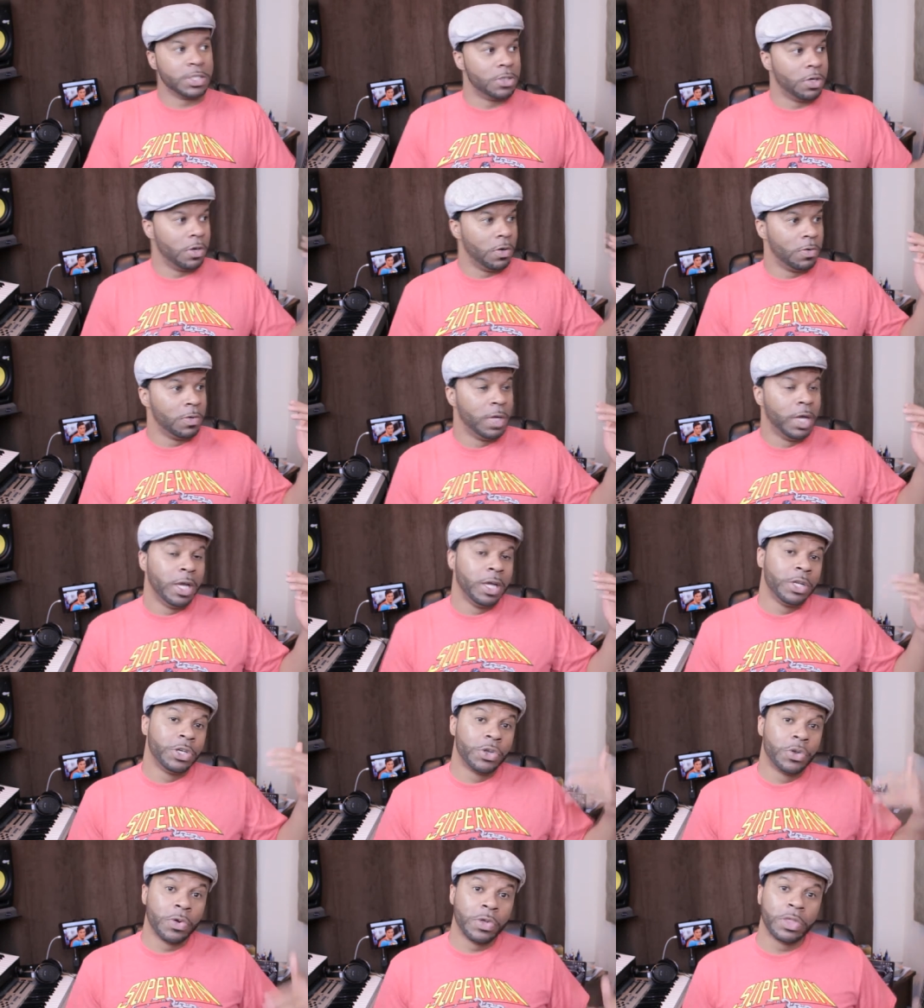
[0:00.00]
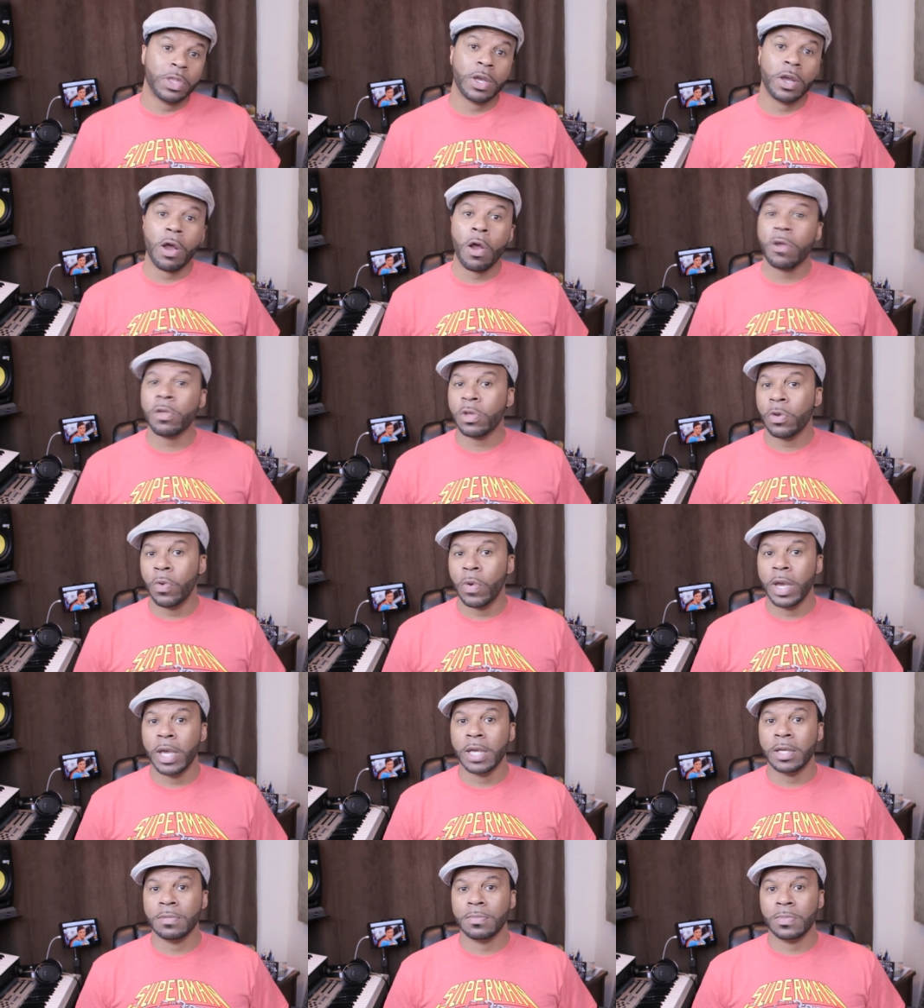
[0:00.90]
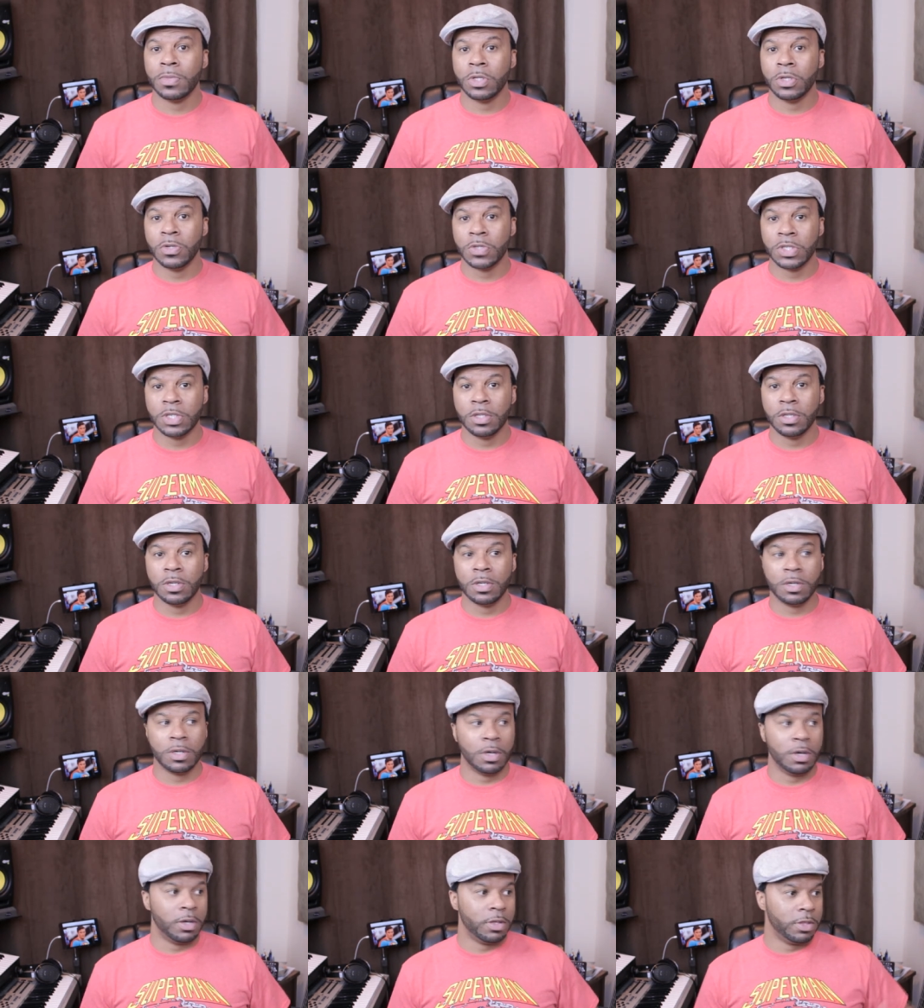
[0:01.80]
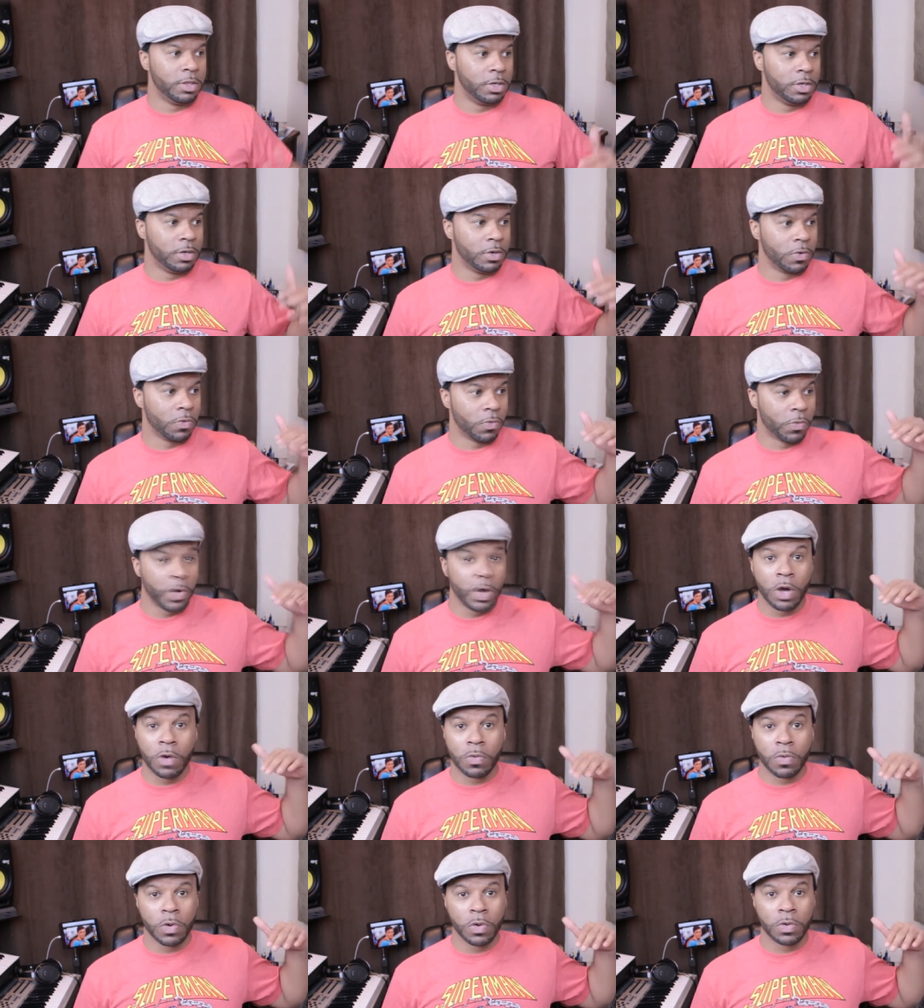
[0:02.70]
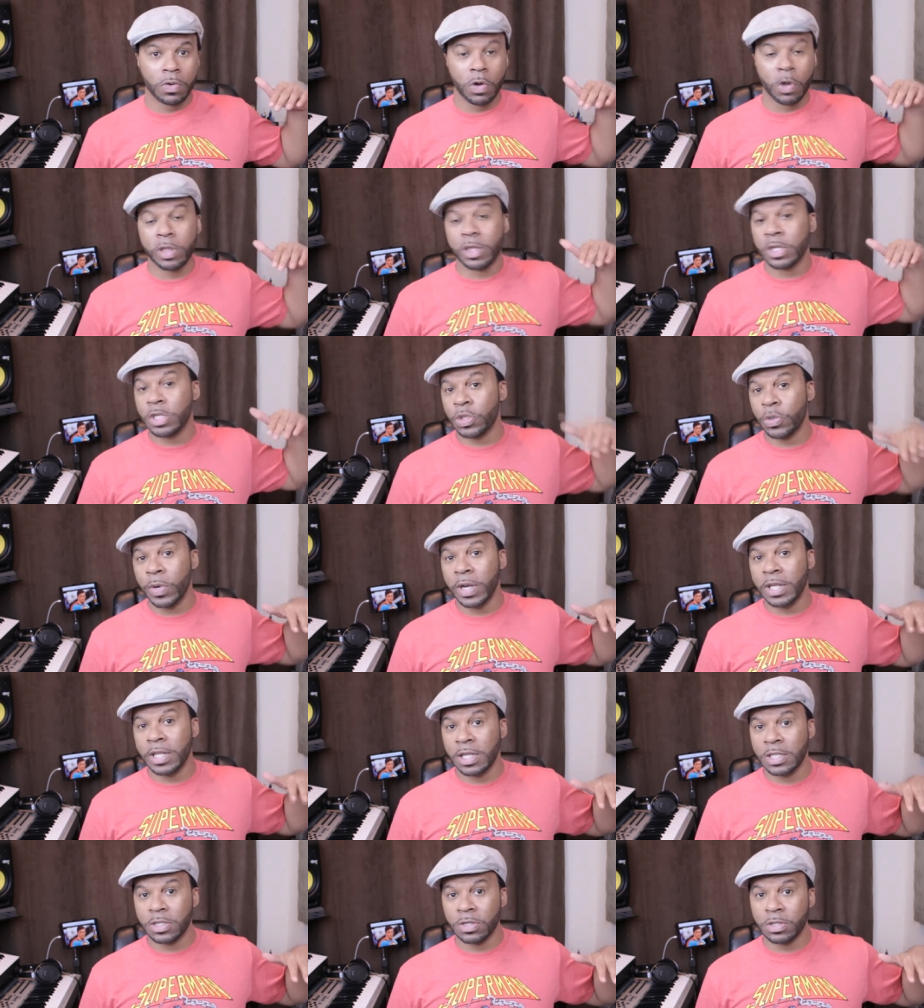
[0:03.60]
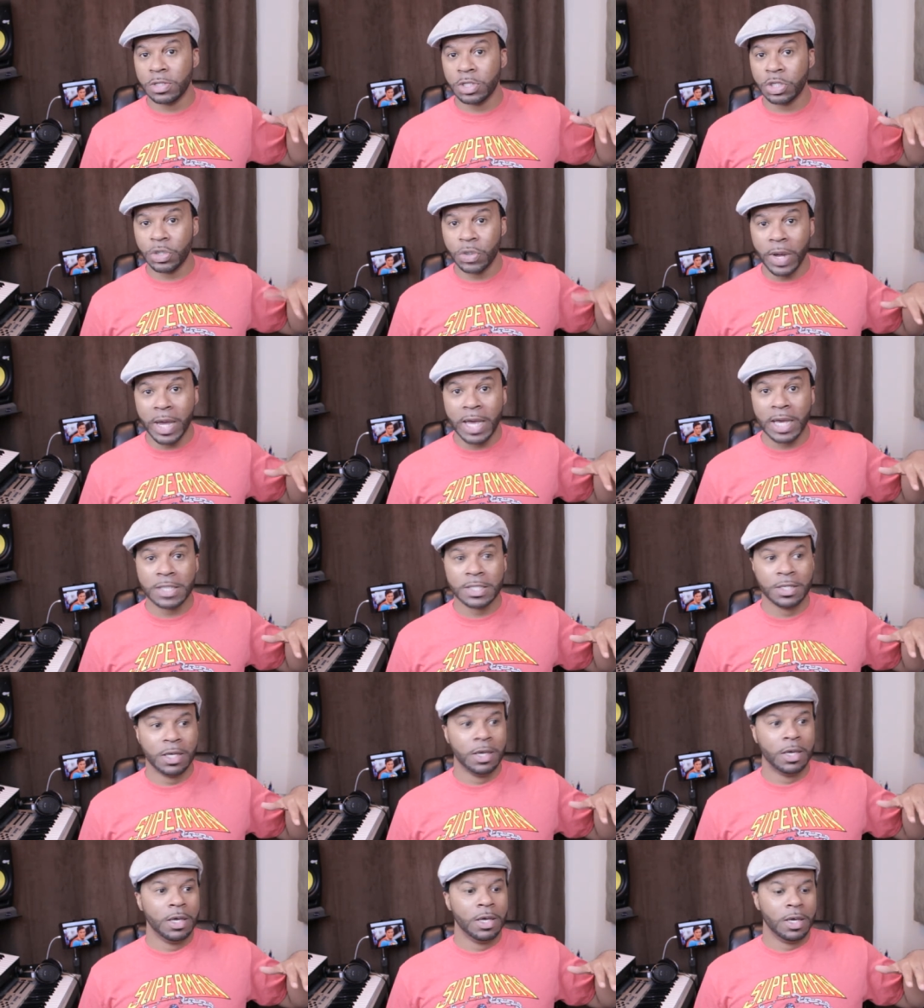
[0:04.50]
So during the earthquake, you'll see the railroad or the train that's on the tracks.